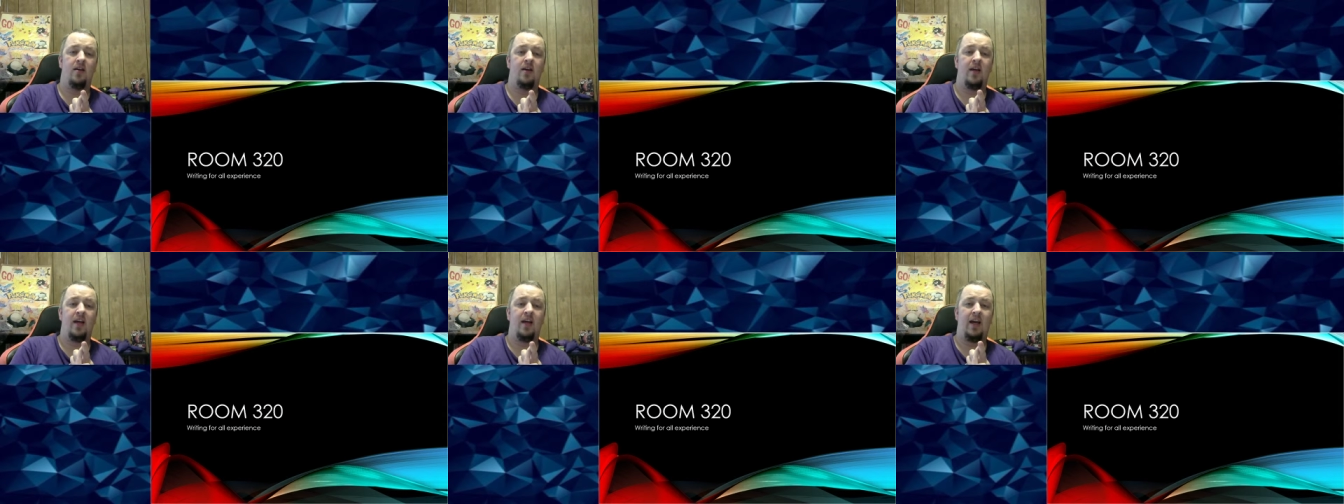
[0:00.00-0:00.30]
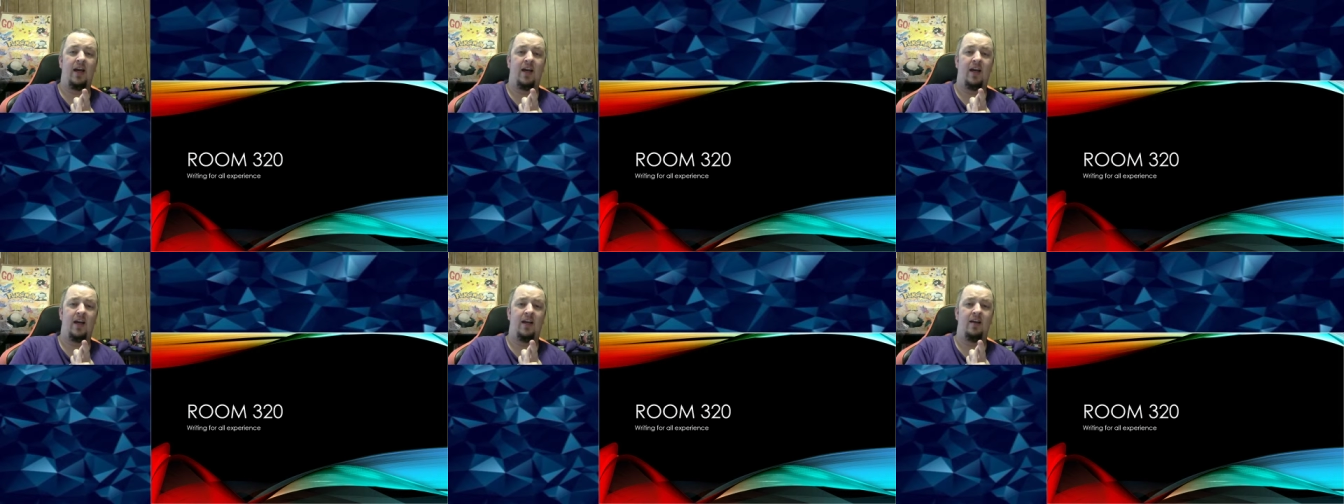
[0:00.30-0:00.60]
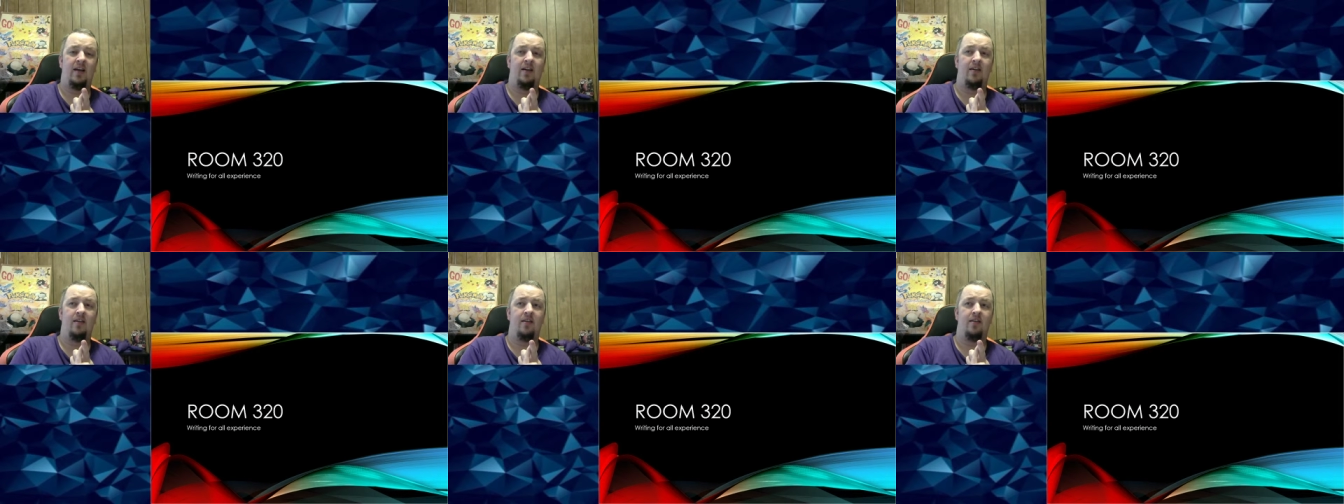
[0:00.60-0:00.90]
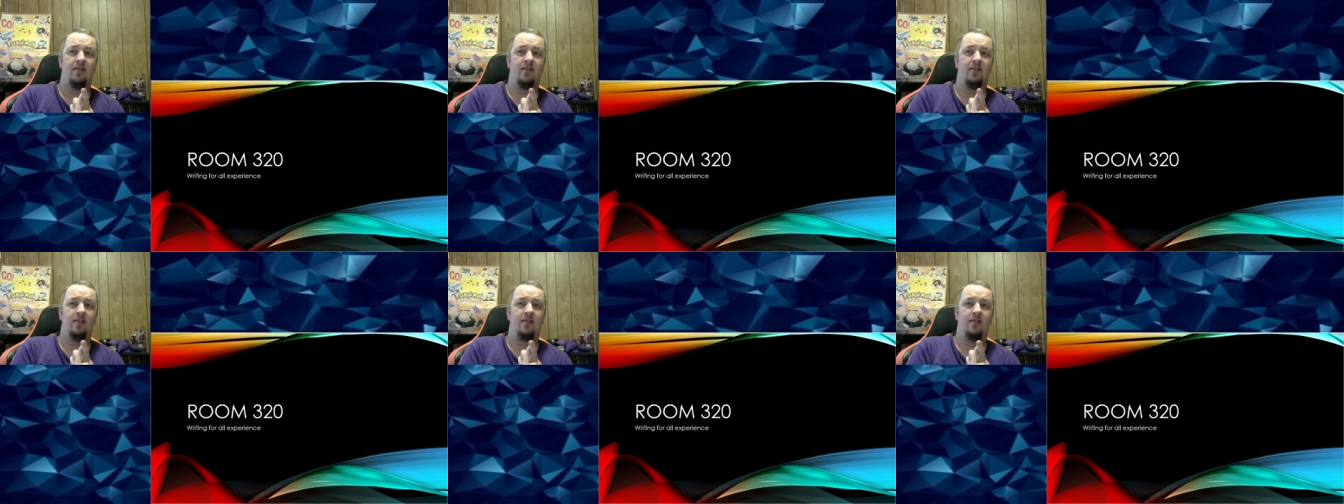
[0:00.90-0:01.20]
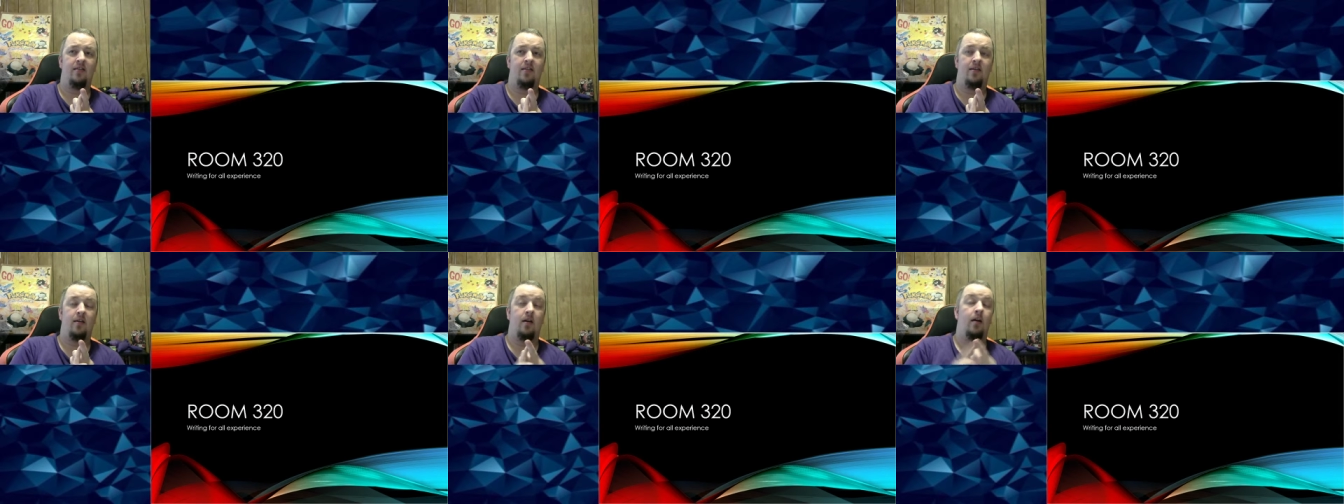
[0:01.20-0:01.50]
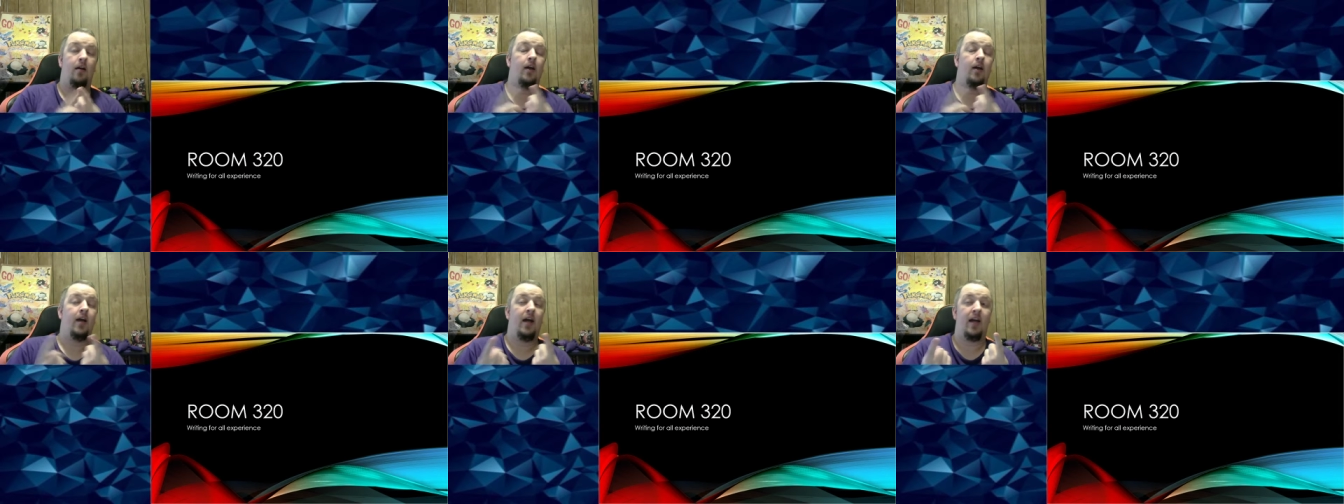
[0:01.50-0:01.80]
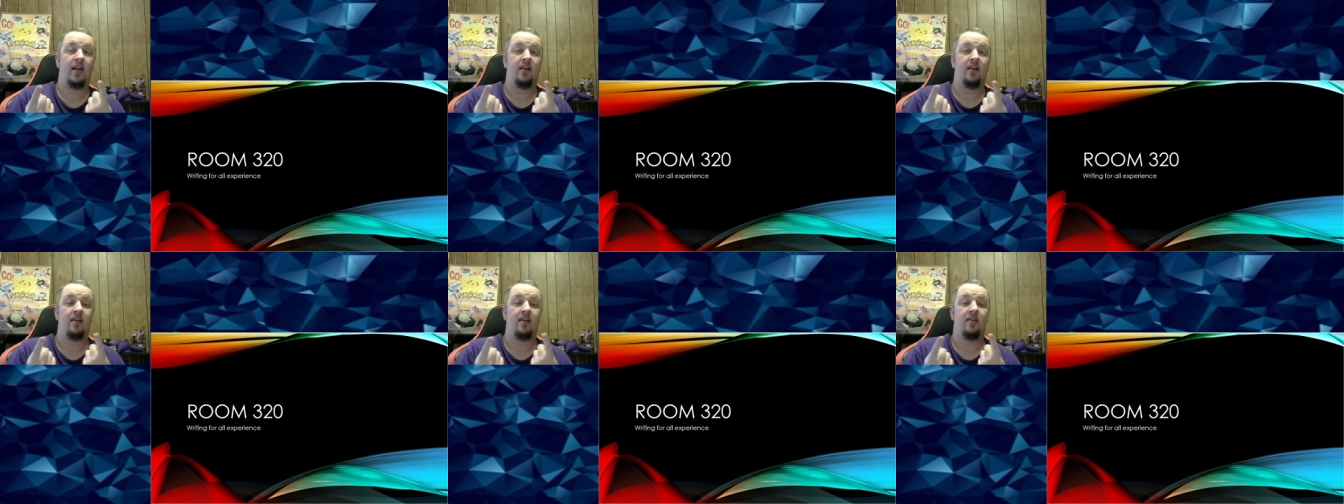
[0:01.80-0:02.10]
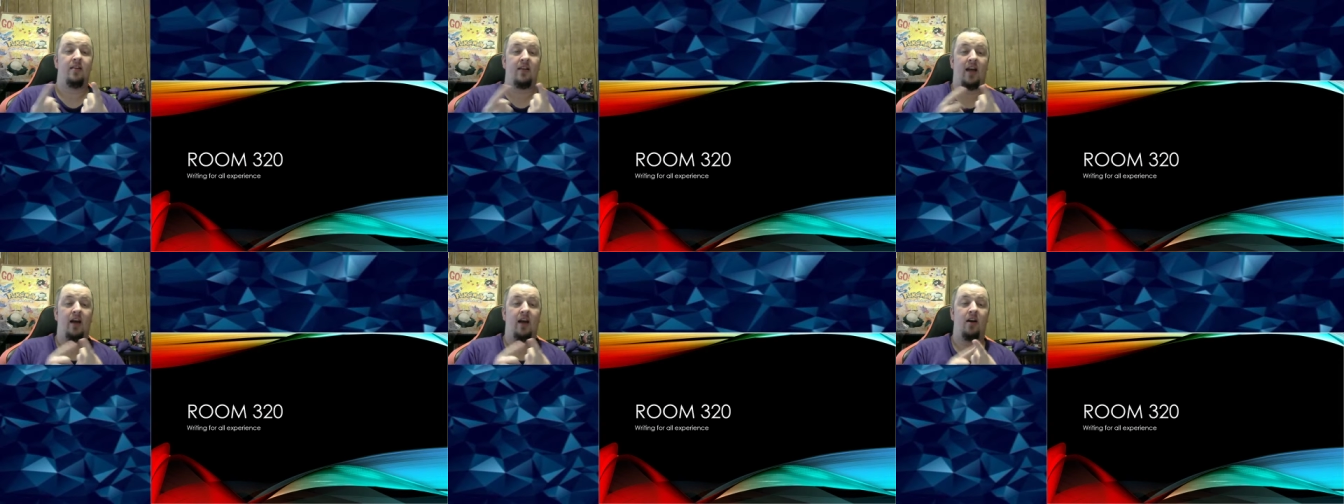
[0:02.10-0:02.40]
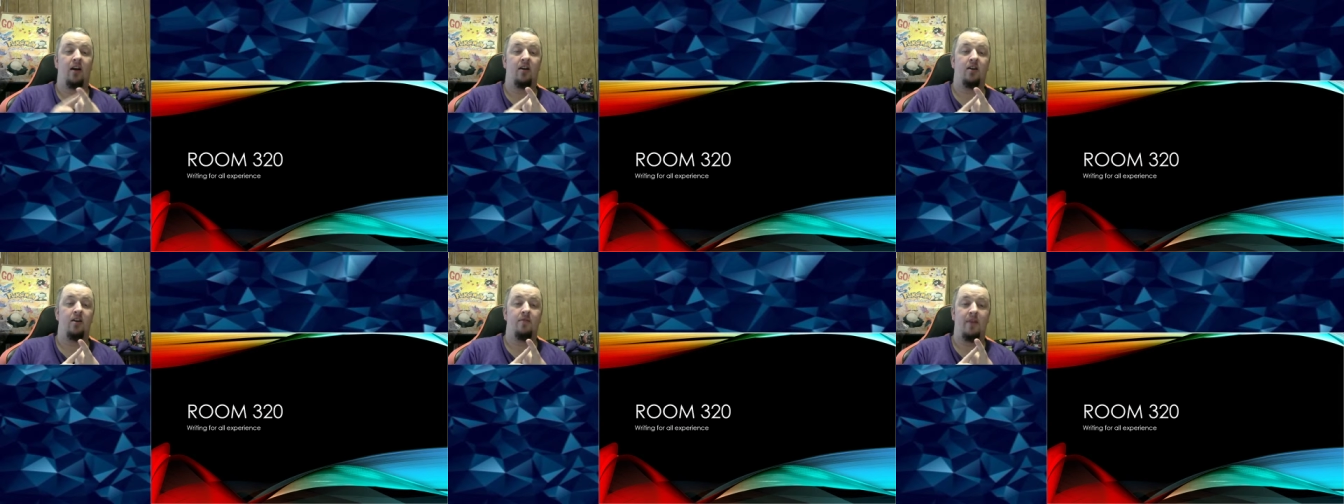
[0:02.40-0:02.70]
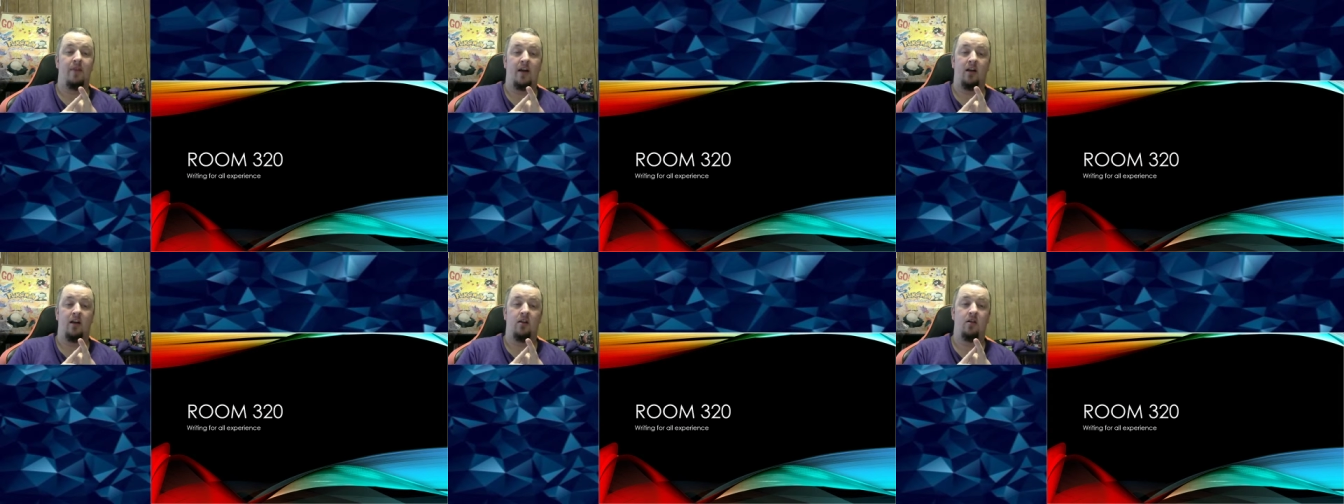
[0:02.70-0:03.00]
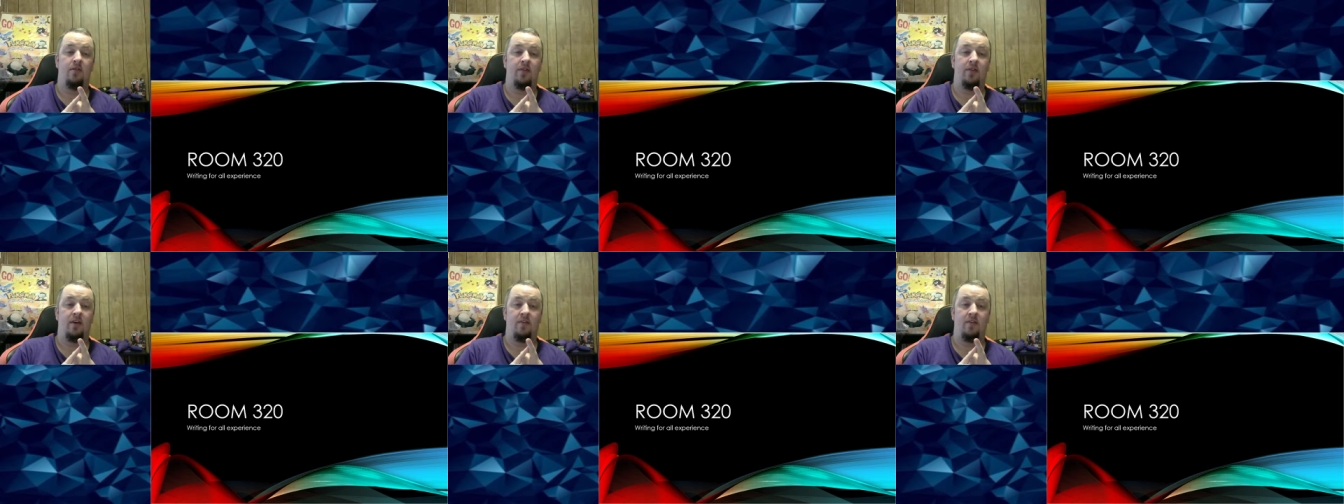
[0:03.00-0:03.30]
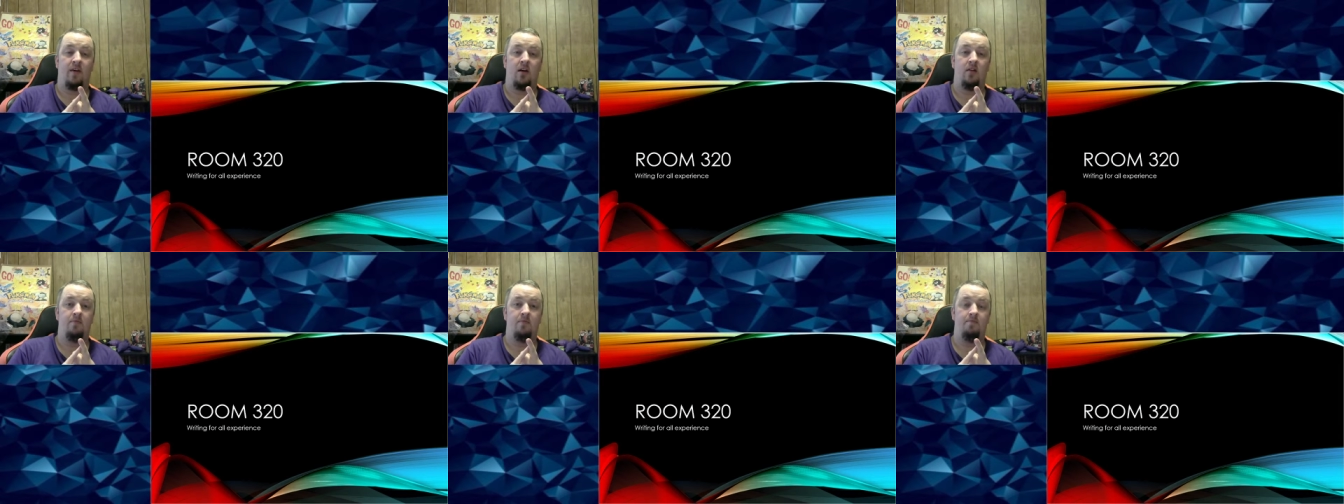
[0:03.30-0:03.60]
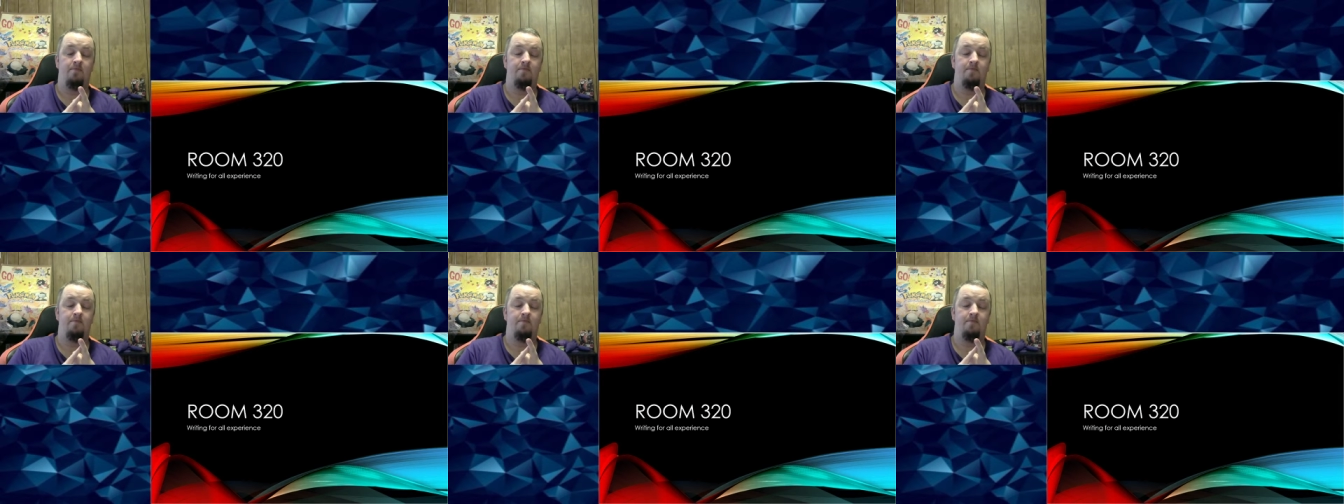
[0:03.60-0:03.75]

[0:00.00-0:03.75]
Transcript: is this character male or female?